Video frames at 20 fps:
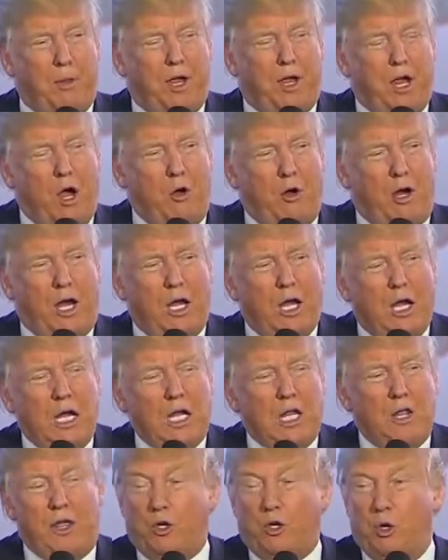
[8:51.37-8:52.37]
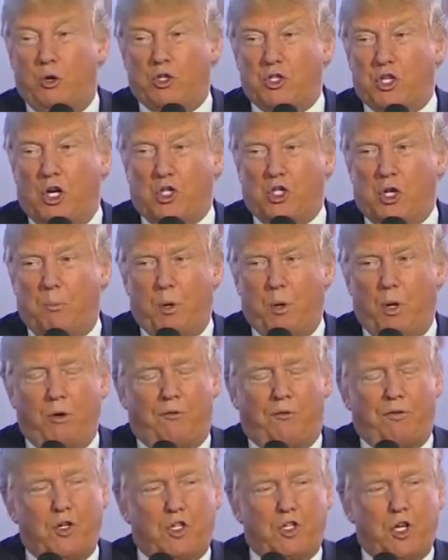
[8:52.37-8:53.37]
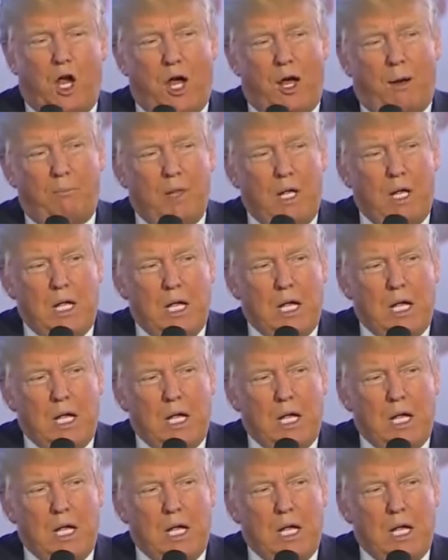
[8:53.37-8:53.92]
They own it. They do such a beautiful job.